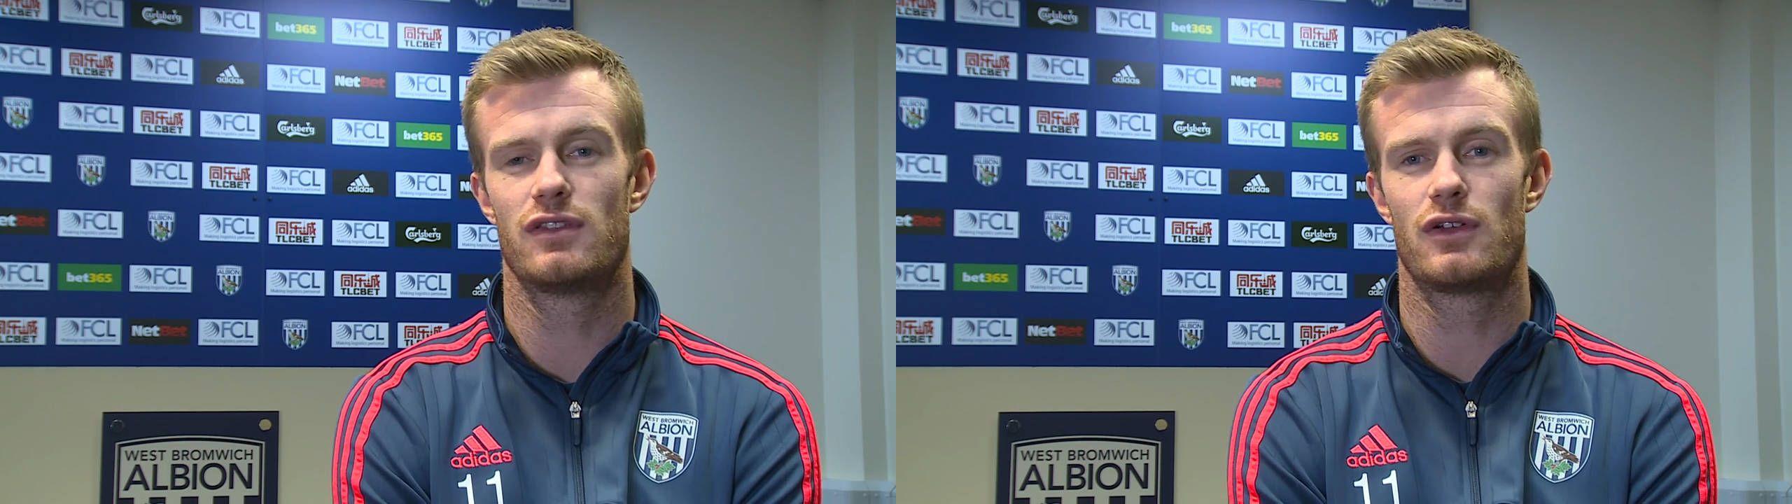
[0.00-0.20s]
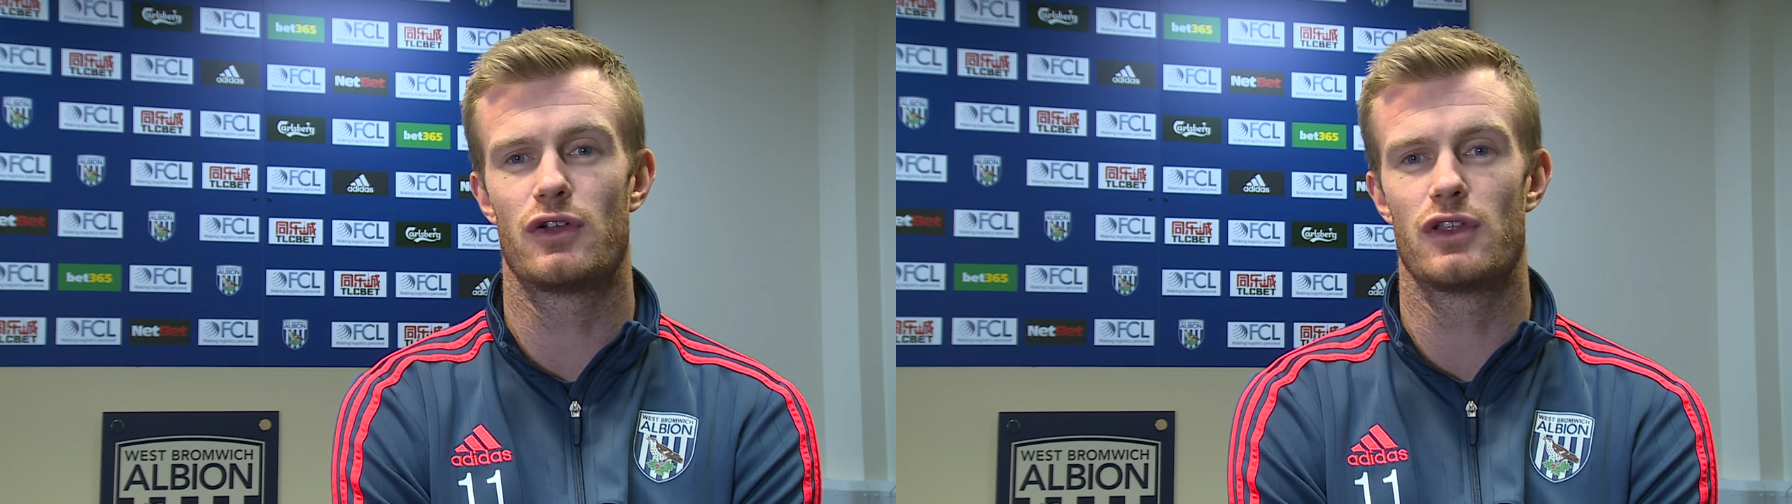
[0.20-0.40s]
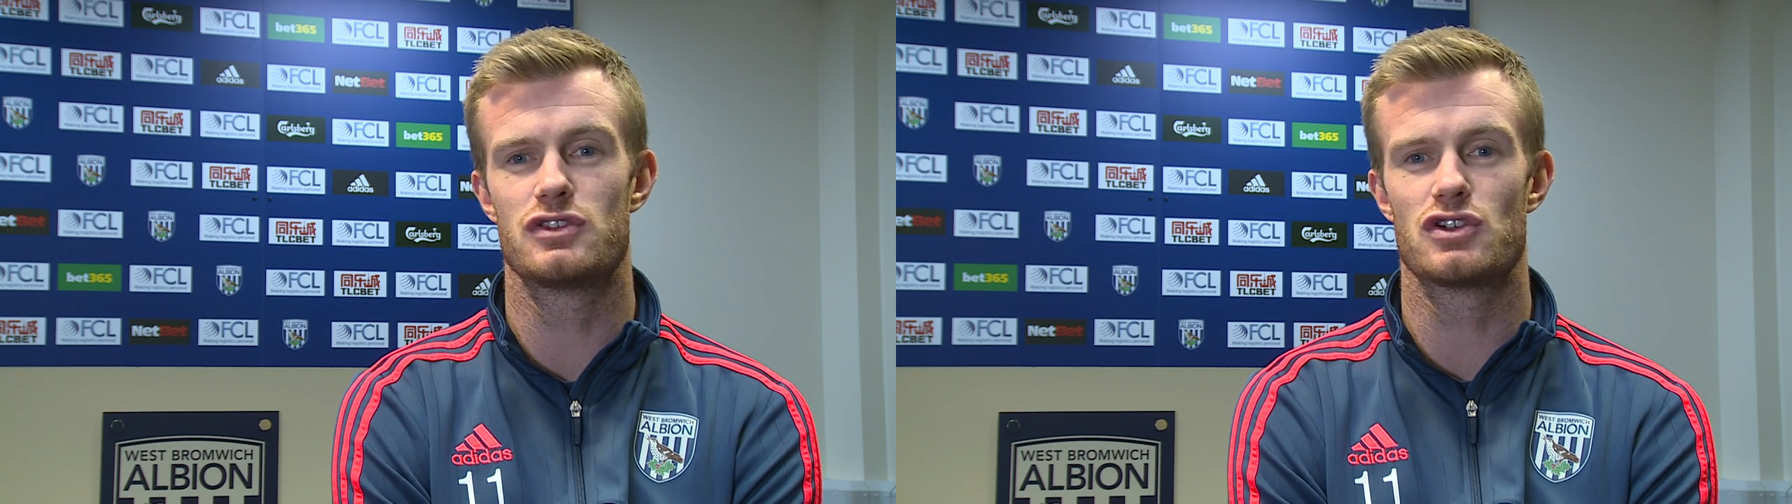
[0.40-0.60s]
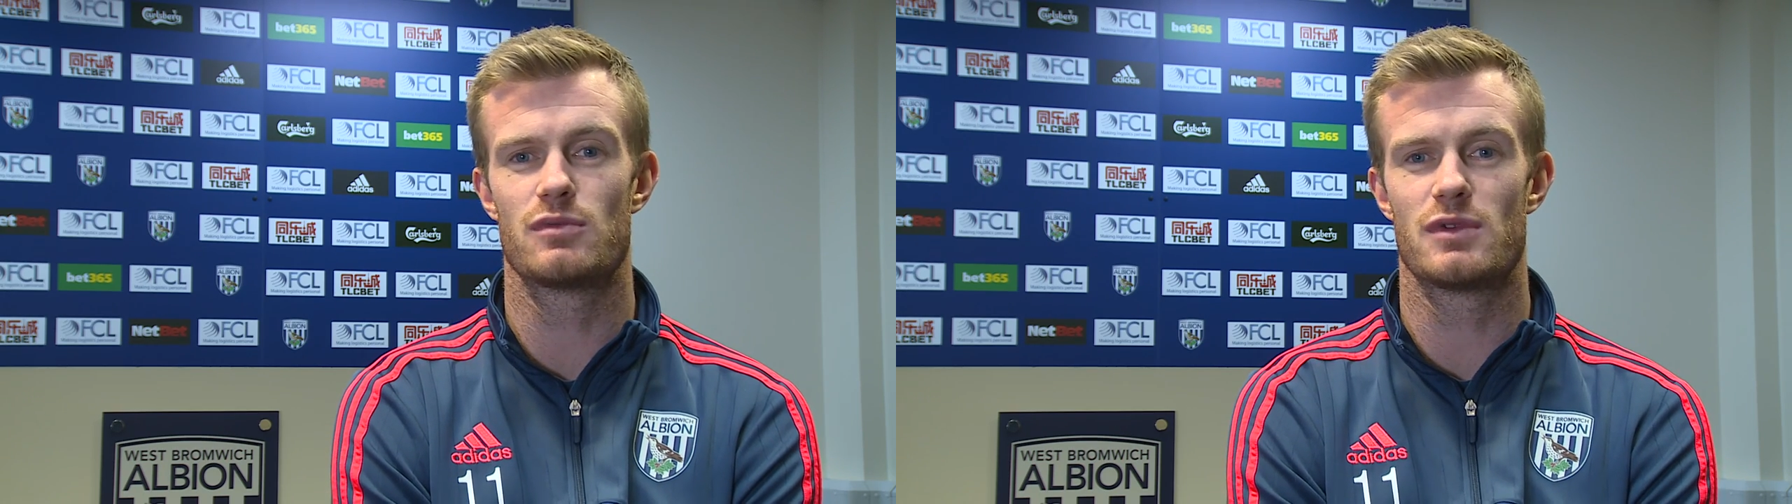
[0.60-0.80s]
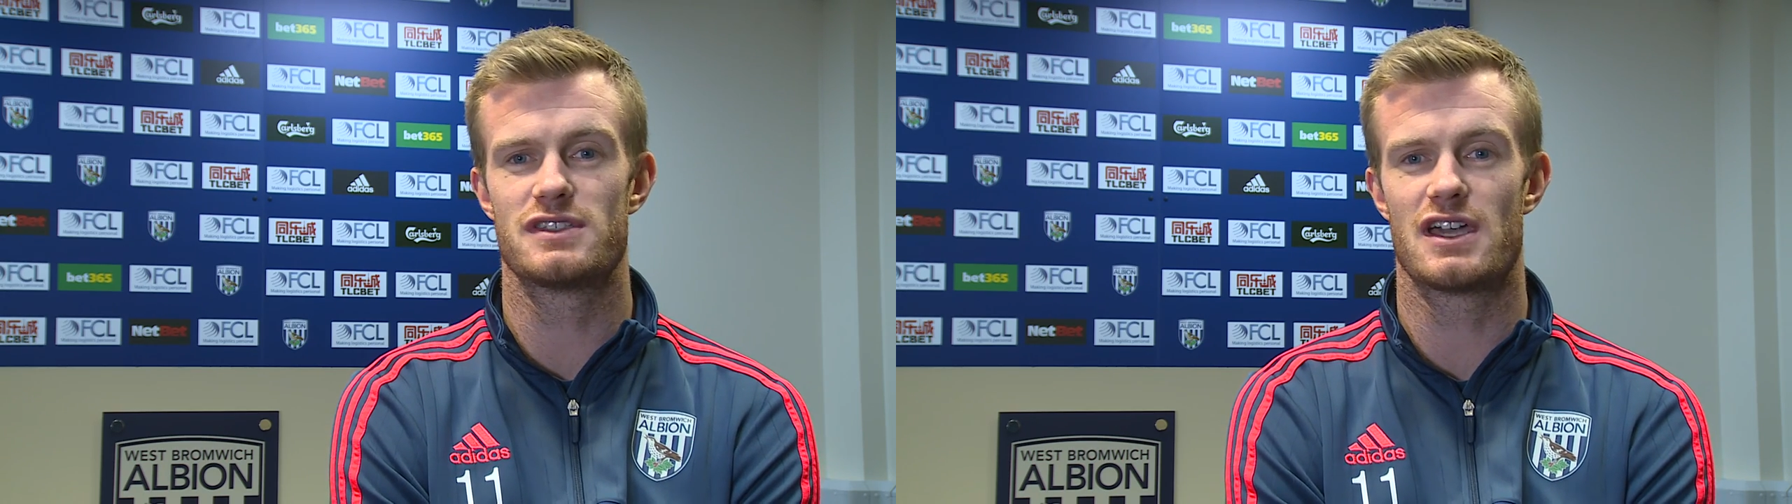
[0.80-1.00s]
thoroughly enjoyed
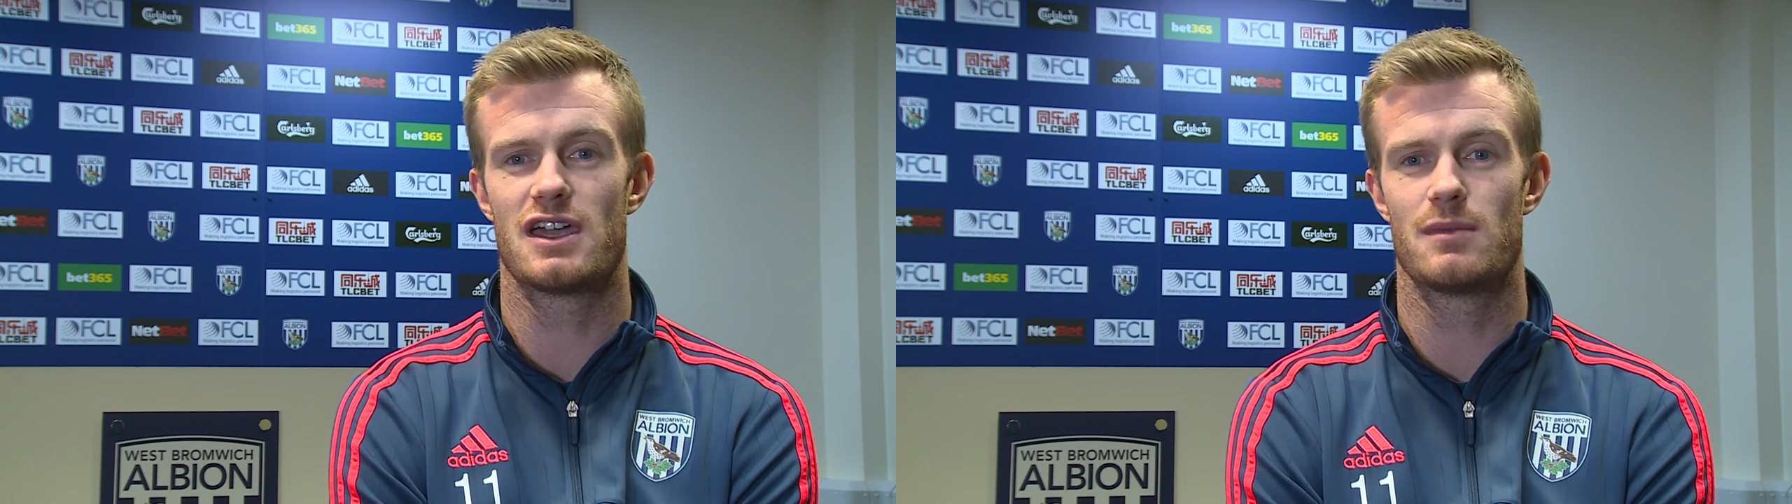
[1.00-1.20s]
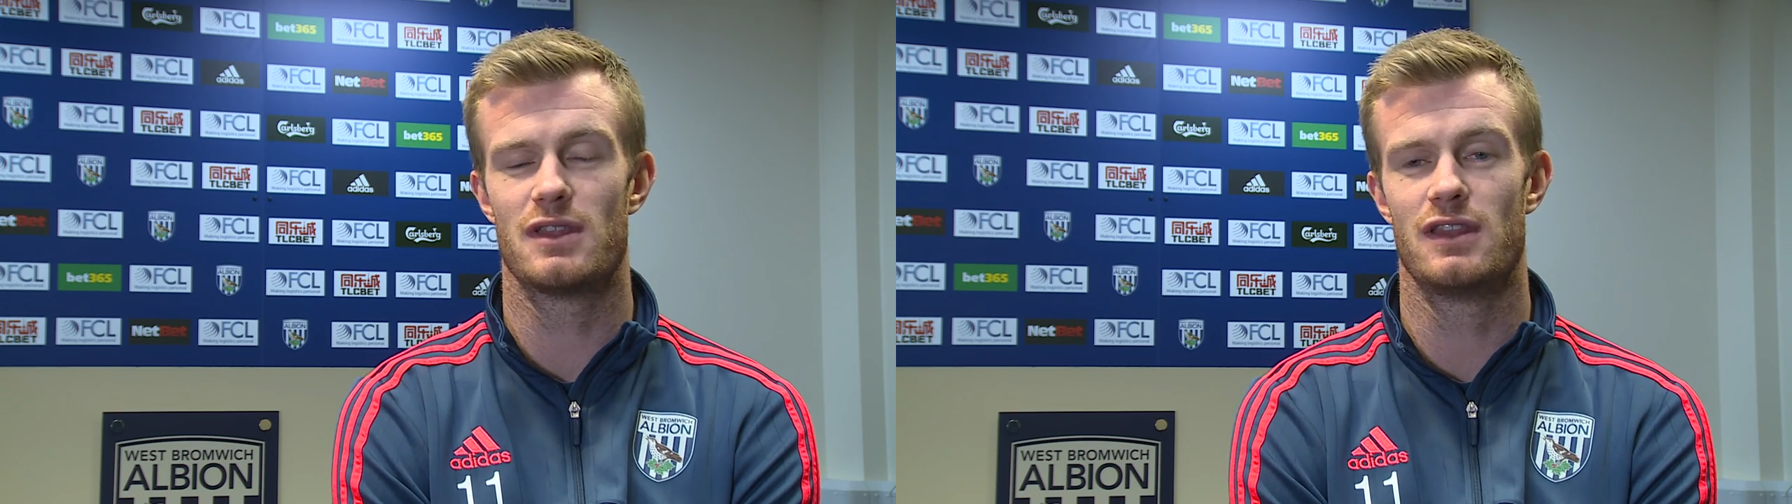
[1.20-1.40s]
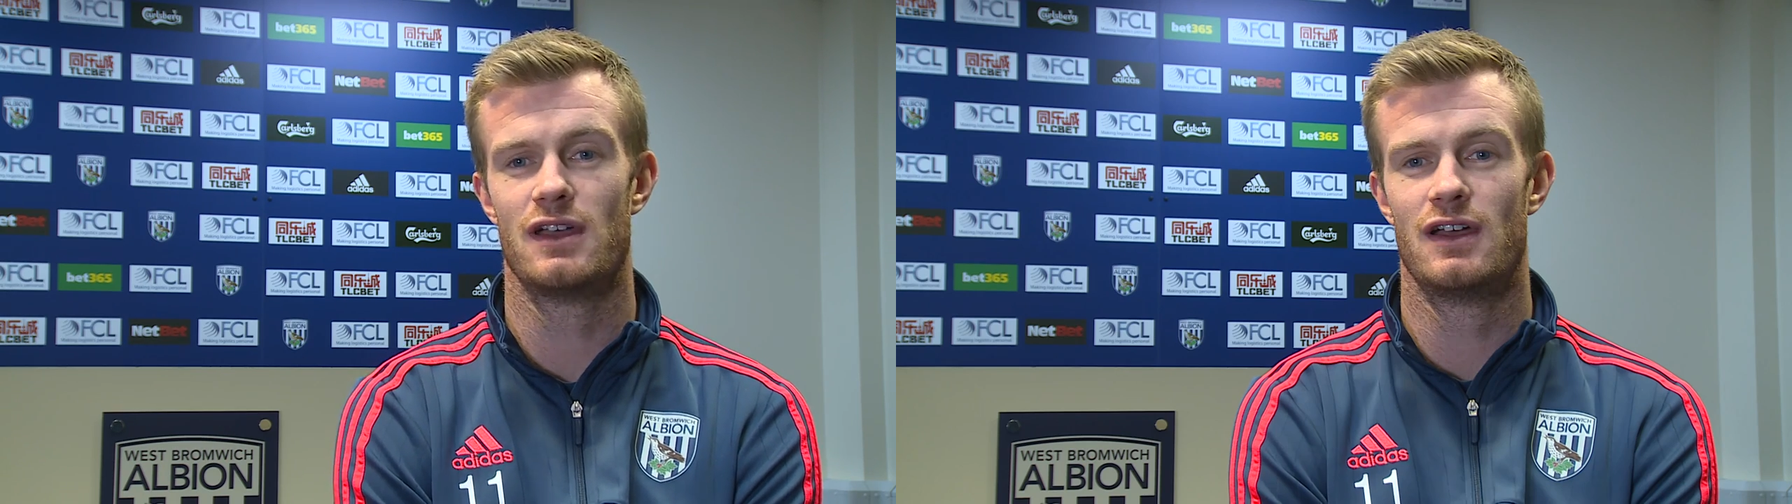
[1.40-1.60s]
my time, and